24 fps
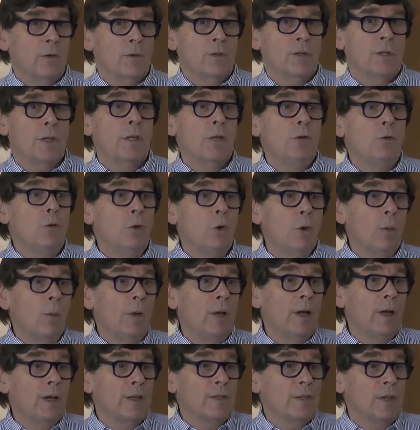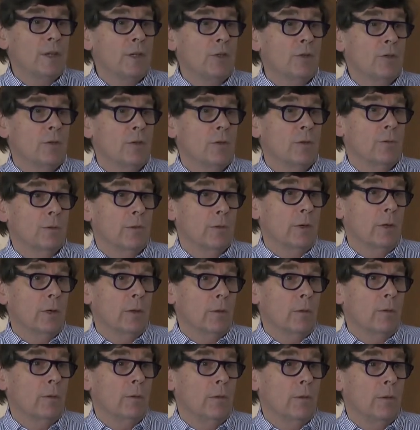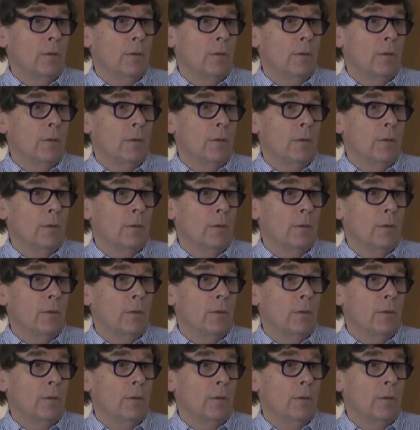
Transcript: you're seeing normalization of growth.